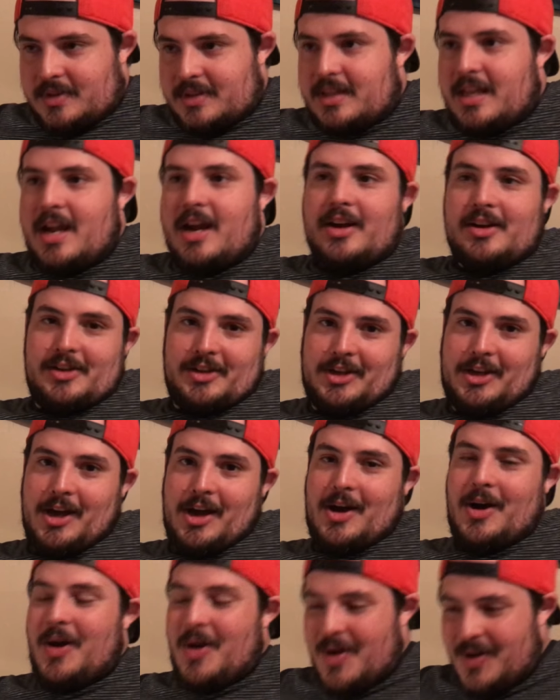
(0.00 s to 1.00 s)
There you
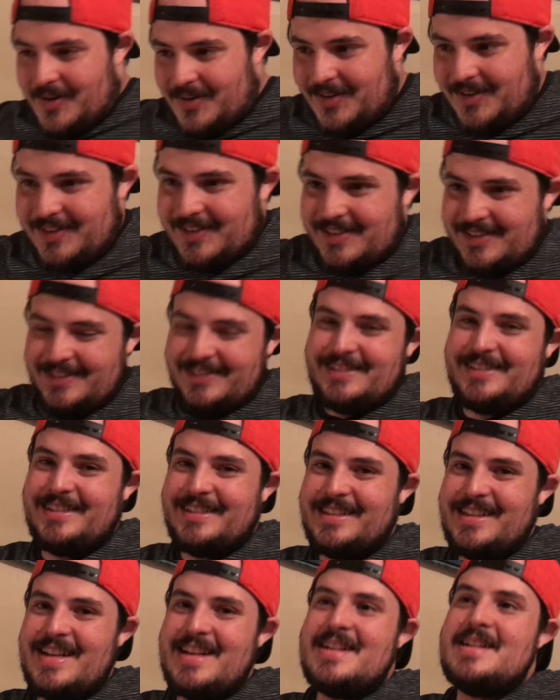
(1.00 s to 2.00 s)
go.
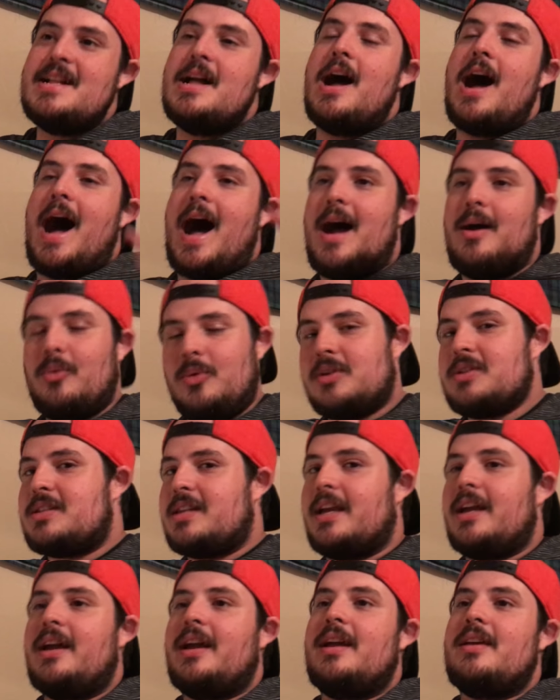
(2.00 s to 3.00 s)
I will
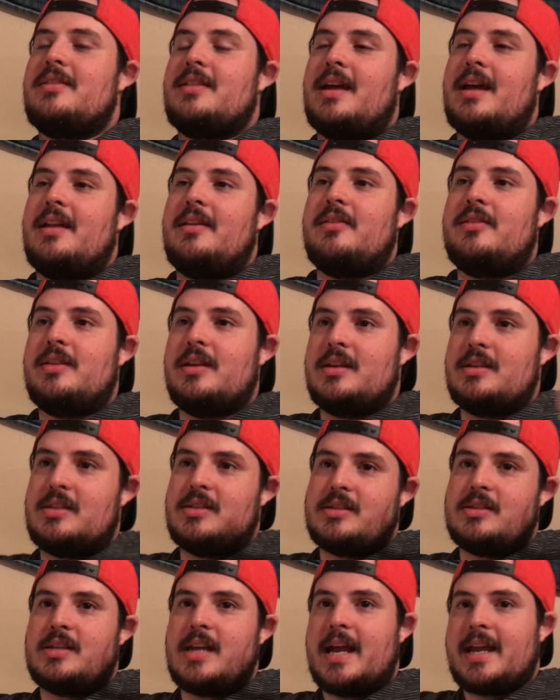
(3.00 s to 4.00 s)
say that the
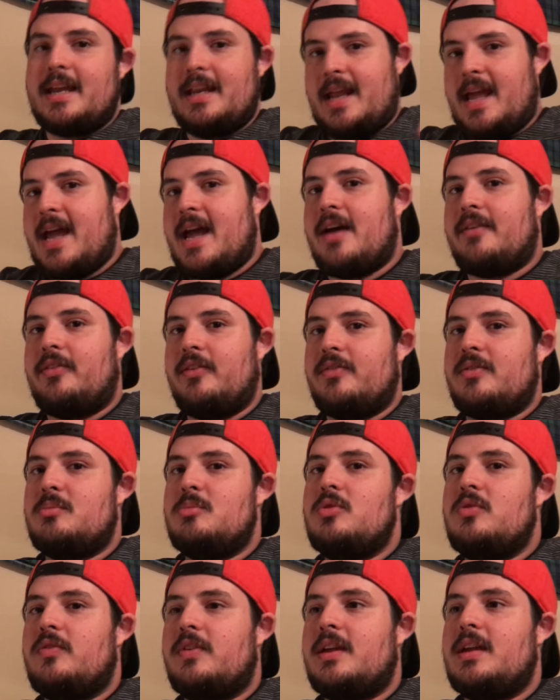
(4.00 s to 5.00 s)
second half of the
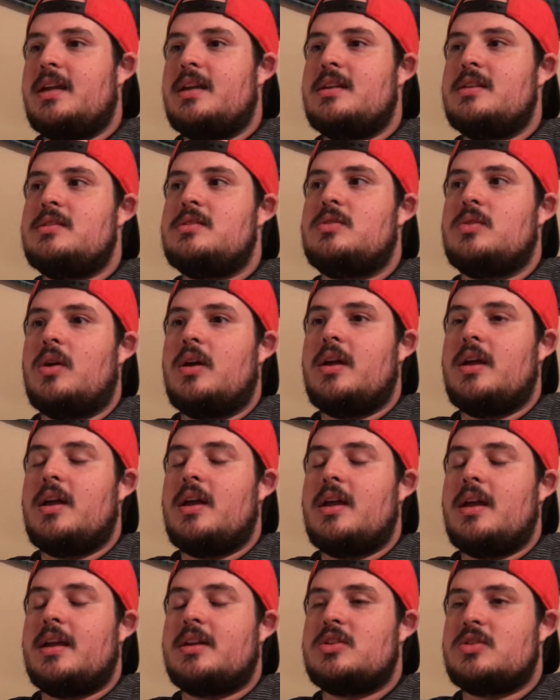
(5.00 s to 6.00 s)
movie is
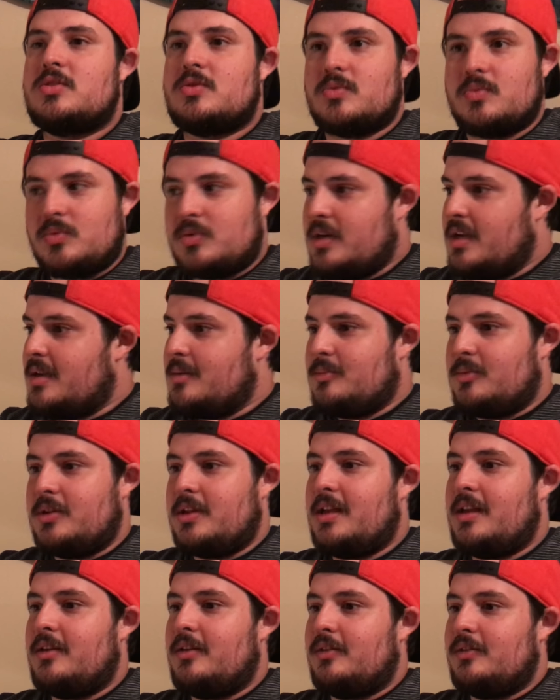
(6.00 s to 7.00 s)

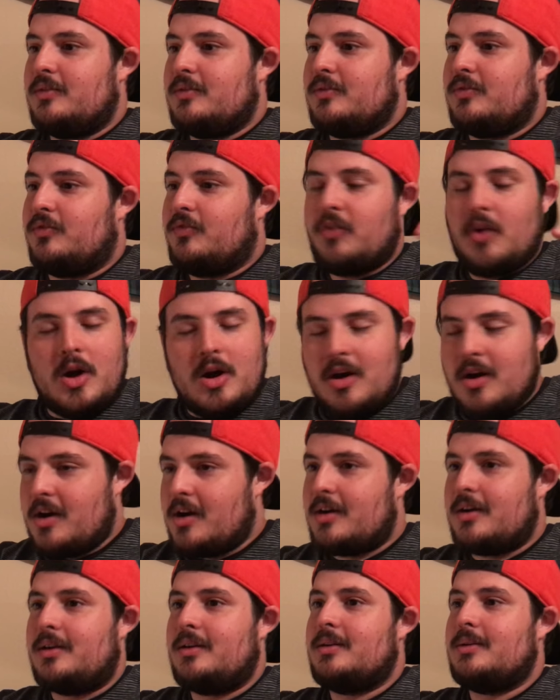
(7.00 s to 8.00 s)
extremely
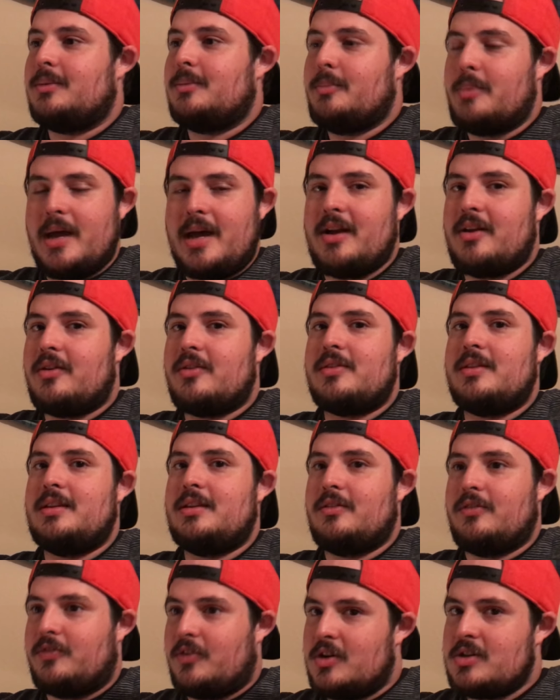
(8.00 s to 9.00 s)
far better
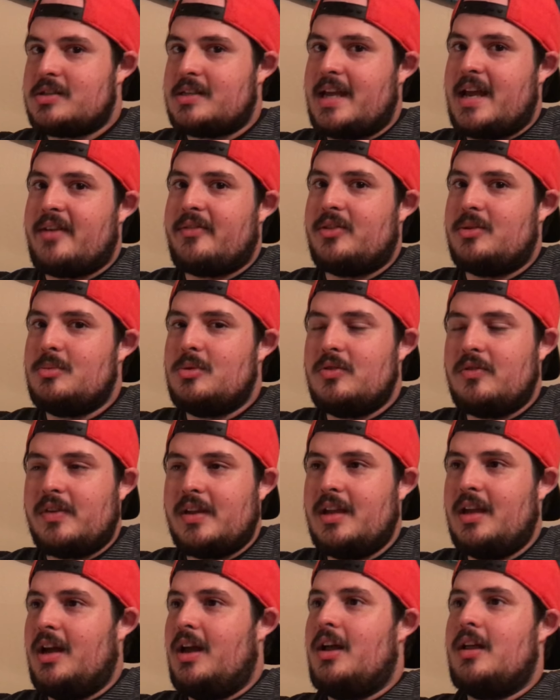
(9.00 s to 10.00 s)
than the first half of the
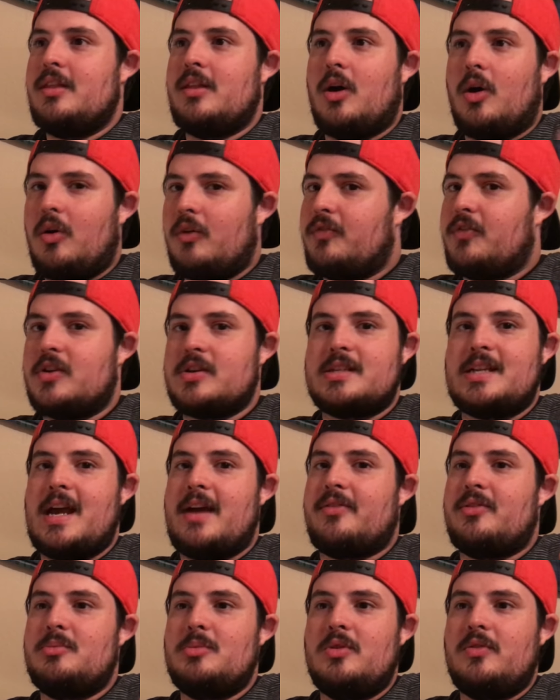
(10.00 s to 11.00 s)
movie. The whole first
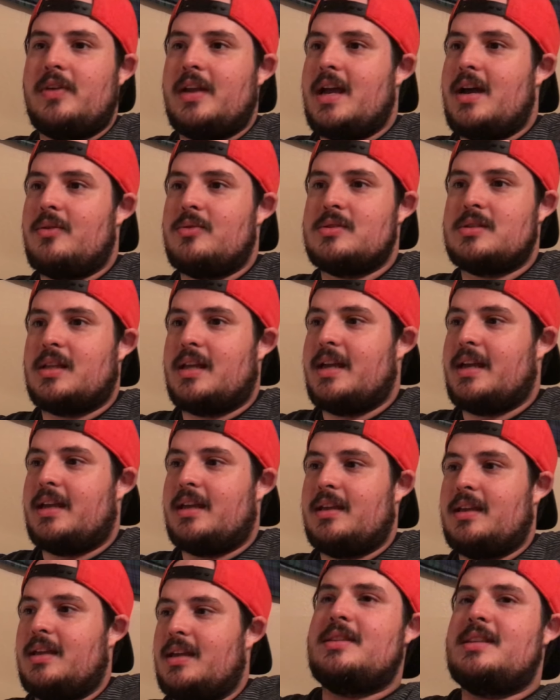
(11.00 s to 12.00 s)
half of the movie, I was
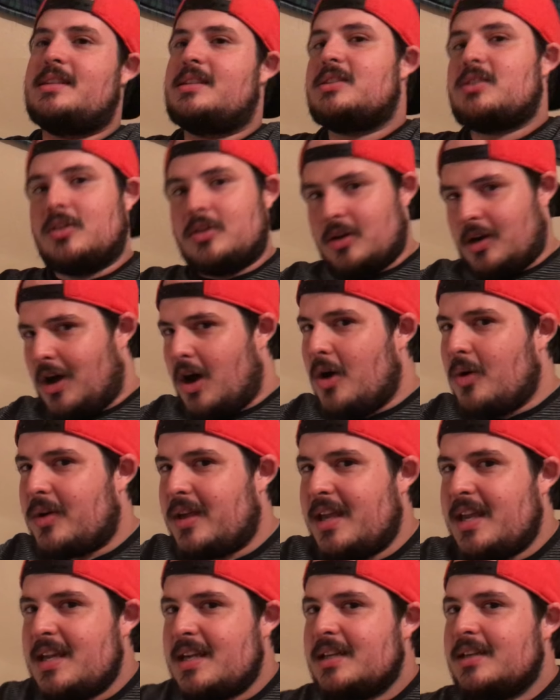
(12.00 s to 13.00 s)
like, this is a little
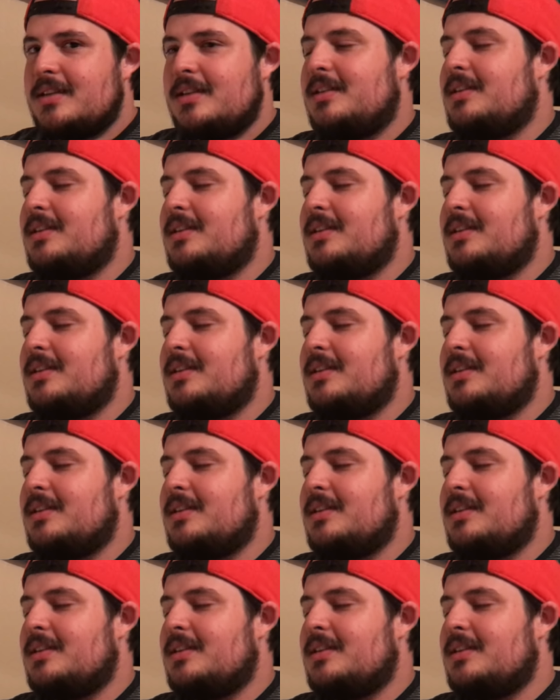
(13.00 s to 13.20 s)
hokey.